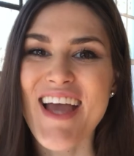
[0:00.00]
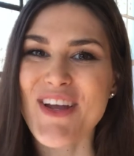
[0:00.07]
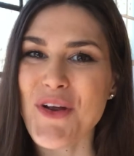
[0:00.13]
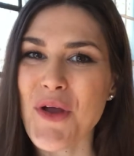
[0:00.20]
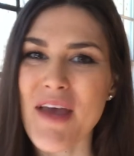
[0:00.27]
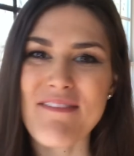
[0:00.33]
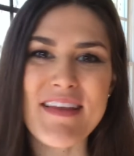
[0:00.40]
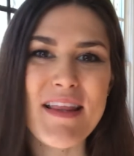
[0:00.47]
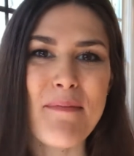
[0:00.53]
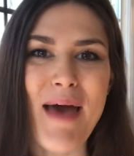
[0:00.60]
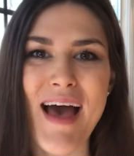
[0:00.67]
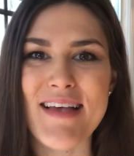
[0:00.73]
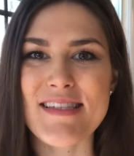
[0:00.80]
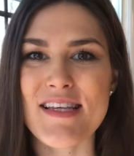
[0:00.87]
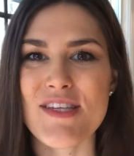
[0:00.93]
You're giving them
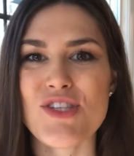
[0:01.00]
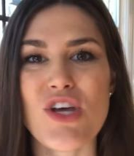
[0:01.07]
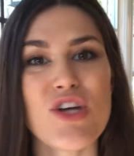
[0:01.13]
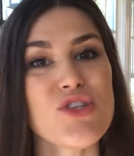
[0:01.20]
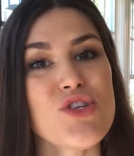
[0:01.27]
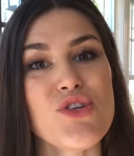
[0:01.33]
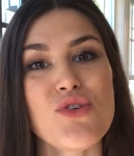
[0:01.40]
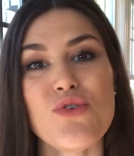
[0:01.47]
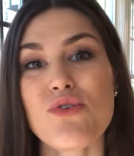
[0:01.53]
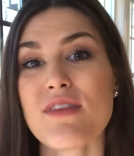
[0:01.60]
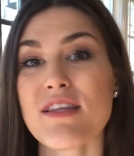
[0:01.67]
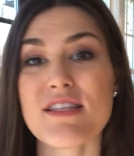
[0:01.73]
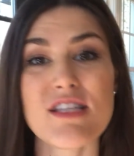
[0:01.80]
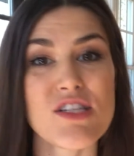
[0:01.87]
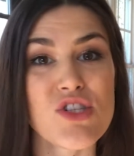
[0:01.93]
access to
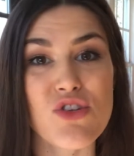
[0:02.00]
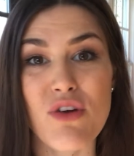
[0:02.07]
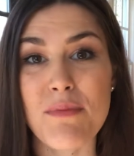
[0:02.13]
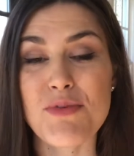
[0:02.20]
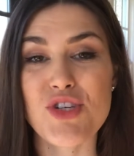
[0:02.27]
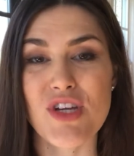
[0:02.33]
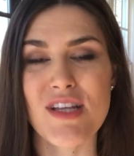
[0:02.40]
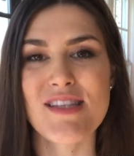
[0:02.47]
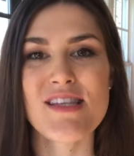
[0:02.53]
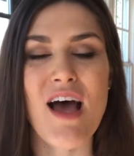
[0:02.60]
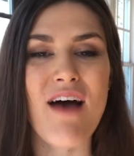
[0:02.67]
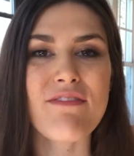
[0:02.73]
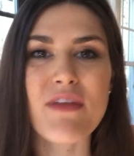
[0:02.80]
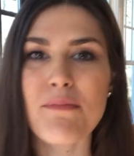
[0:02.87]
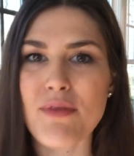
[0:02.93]
the descriptions
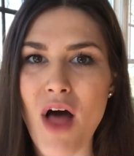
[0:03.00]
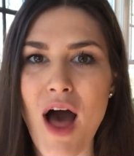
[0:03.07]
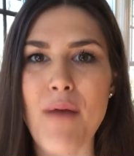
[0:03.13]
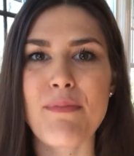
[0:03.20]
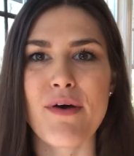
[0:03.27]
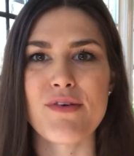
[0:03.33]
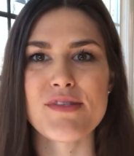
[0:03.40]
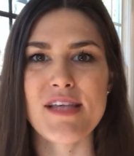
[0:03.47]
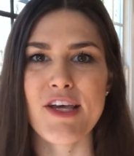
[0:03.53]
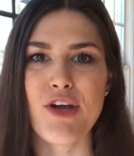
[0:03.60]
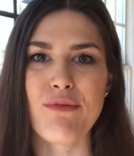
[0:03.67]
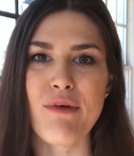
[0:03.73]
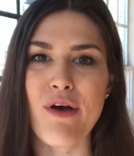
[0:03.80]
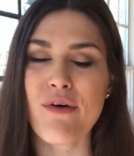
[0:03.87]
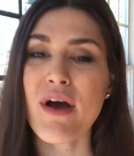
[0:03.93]
of the blog posts that
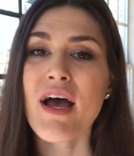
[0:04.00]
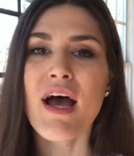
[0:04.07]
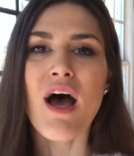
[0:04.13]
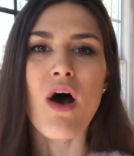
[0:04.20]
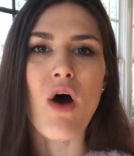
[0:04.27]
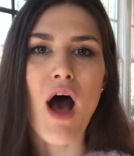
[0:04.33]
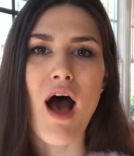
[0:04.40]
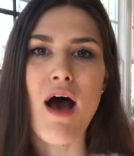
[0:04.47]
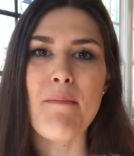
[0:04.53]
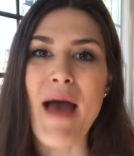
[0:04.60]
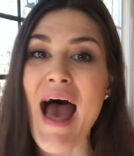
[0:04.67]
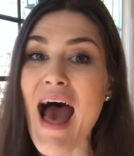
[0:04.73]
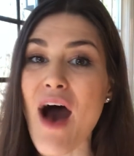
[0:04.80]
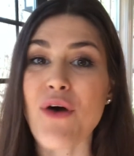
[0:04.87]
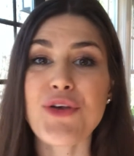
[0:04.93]
you wrote, um,
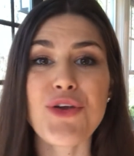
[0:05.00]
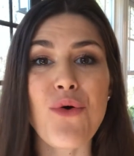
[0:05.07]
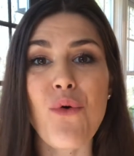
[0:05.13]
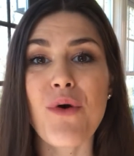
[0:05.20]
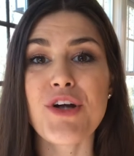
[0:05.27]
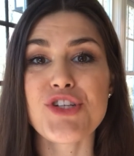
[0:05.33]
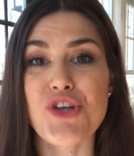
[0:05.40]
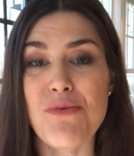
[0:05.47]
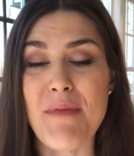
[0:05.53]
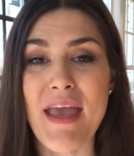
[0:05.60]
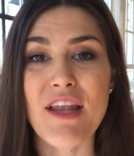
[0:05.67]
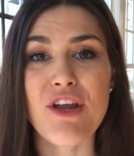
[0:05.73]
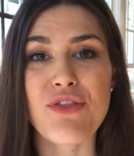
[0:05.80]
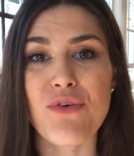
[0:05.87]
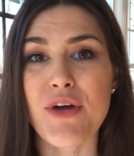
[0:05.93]
how your
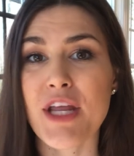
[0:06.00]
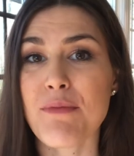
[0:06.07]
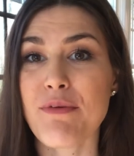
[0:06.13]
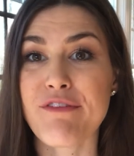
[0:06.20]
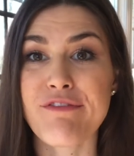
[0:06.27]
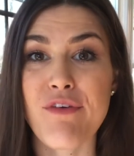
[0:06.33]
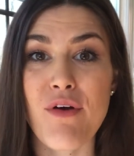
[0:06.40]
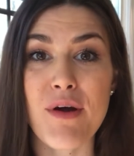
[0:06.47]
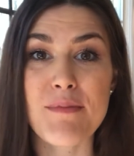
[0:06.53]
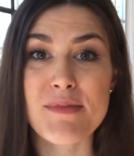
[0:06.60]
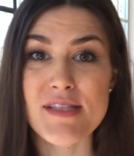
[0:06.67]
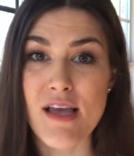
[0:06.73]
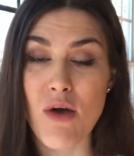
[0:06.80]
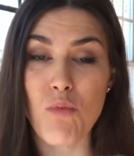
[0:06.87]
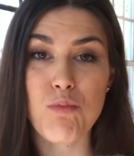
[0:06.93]
domain authority
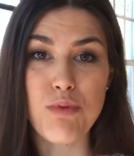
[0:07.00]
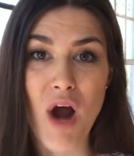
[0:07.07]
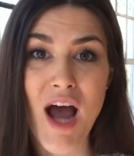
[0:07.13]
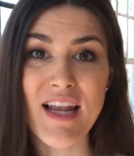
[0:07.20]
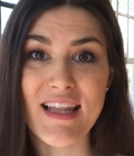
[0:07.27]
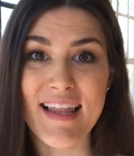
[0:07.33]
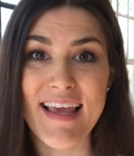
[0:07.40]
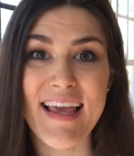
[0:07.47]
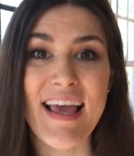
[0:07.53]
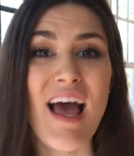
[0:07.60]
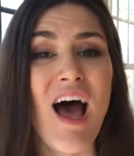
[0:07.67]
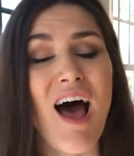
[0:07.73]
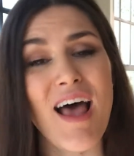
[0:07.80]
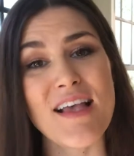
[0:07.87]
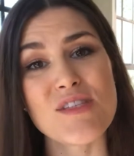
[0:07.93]
performs broadly,
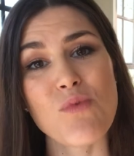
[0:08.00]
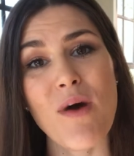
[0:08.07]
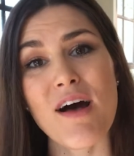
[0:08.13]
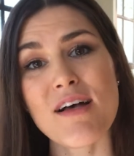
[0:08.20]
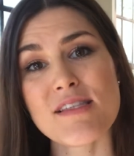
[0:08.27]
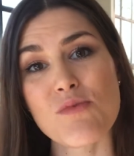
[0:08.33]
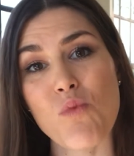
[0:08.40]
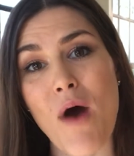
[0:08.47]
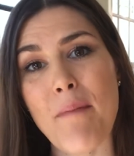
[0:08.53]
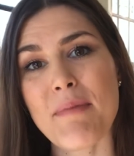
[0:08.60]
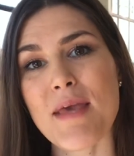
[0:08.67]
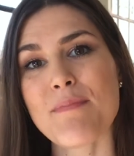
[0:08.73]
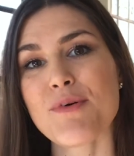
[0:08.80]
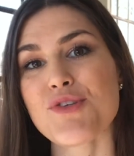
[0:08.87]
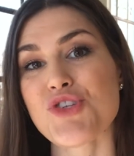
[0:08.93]
as well as what
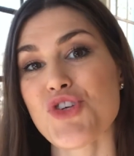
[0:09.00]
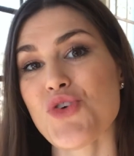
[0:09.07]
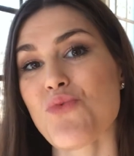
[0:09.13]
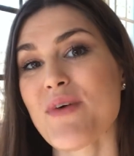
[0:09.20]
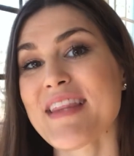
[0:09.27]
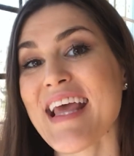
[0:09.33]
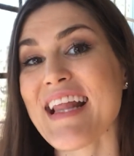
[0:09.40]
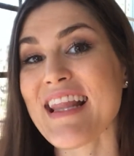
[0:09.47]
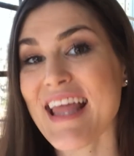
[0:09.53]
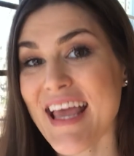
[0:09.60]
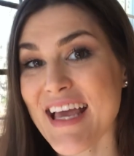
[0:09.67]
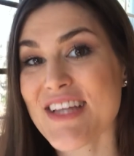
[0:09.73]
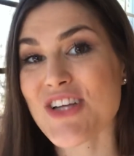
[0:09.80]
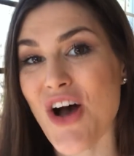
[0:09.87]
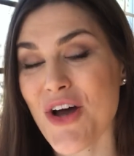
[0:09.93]
people do when they
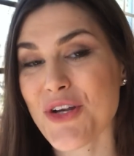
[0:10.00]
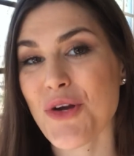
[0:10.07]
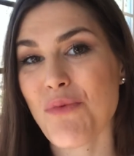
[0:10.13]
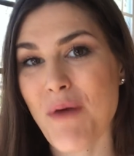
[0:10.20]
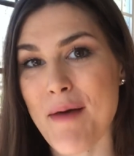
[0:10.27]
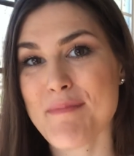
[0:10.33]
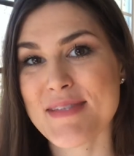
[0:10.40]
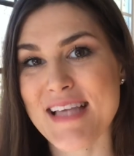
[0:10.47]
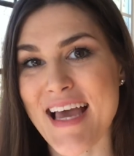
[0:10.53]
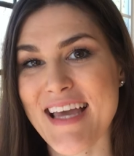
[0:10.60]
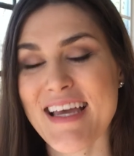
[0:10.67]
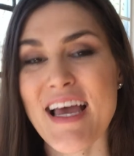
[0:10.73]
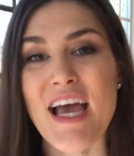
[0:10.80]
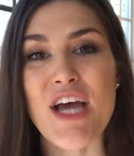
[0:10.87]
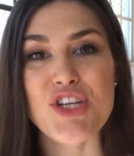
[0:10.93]
land on your
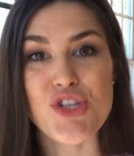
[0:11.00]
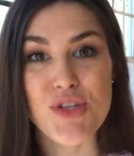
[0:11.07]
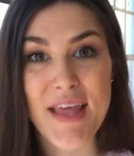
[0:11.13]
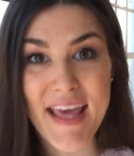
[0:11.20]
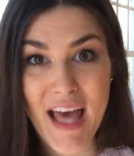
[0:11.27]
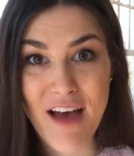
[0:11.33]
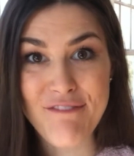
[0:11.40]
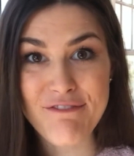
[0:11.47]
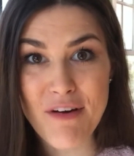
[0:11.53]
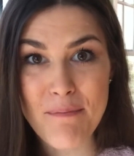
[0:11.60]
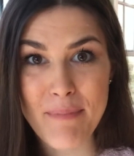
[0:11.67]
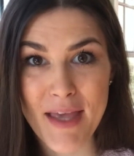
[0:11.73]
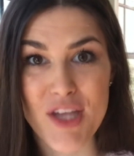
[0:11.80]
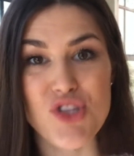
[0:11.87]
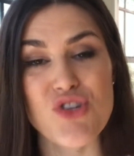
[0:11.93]
website. Do they come
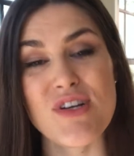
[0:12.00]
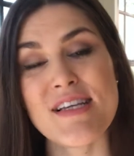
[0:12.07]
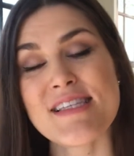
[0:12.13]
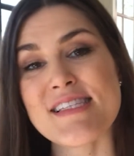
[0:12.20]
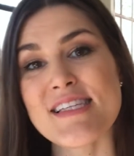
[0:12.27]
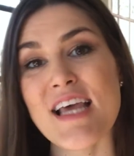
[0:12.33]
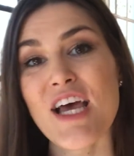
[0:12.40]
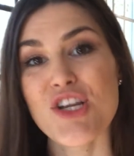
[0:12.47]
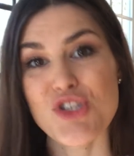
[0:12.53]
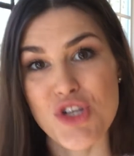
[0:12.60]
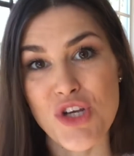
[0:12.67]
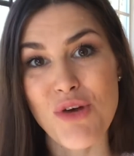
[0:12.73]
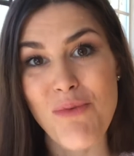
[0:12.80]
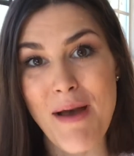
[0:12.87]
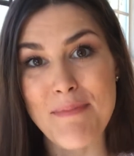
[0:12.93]
from Pinterest
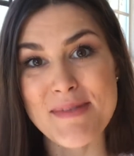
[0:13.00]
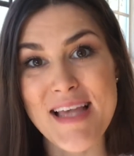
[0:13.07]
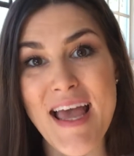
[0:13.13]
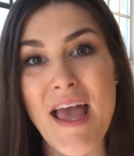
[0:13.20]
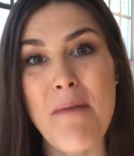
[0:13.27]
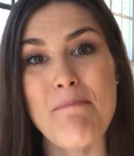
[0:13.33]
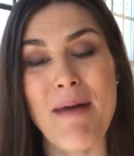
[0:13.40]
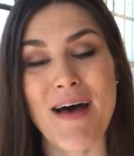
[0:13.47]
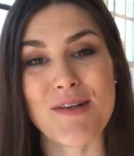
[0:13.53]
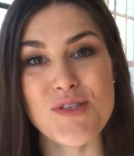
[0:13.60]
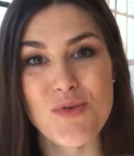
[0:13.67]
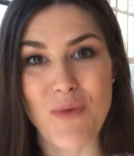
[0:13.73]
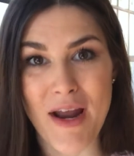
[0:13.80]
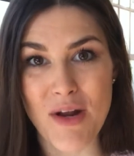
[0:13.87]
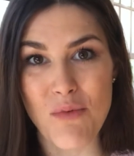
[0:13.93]
to your website and
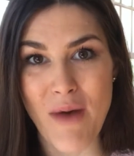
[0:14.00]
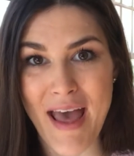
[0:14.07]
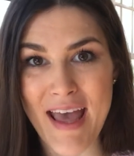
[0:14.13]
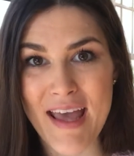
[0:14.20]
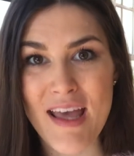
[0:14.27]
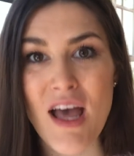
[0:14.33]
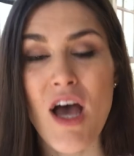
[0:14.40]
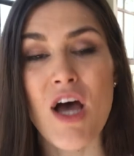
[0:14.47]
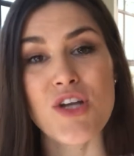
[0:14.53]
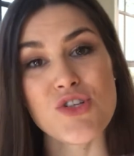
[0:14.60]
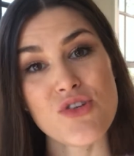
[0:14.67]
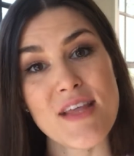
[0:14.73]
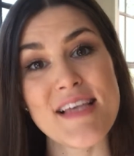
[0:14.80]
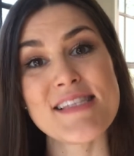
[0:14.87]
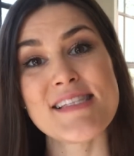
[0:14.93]
bounce right away?
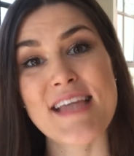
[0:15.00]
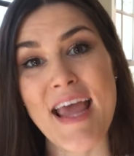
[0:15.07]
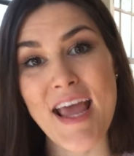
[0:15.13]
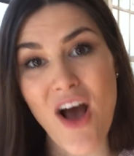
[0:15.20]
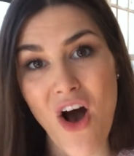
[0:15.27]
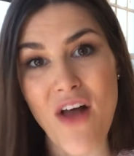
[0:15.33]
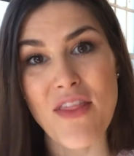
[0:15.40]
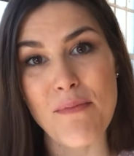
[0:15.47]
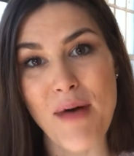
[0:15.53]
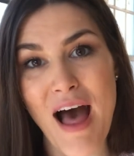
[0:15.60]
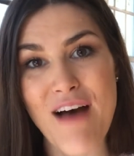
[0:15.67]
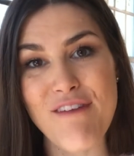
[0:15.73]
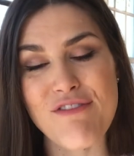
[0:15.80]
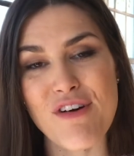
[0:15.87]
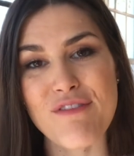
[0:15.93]
Do they stay on the
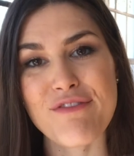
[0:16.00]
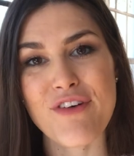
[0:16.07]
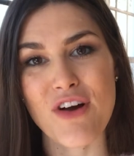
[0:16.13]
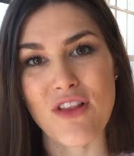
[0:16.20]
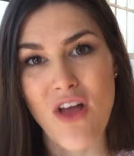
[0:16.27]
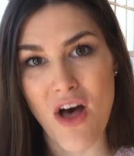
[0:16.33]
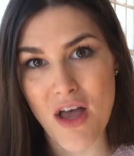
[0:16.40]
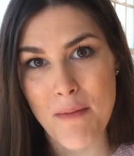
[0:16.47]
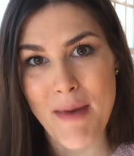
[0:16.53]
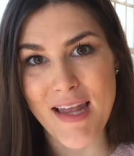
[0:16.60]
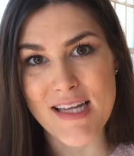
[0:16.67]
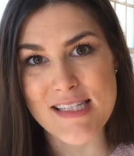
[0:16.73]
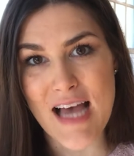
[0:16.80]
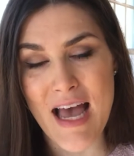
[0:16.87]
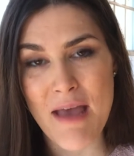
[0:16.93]
platform for a long
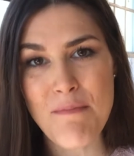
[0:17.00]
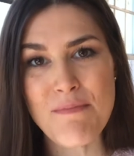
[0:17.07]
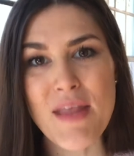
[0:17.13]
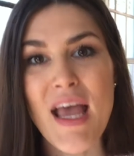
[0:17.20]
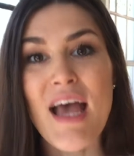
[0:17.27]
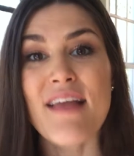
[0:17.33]
amount of time?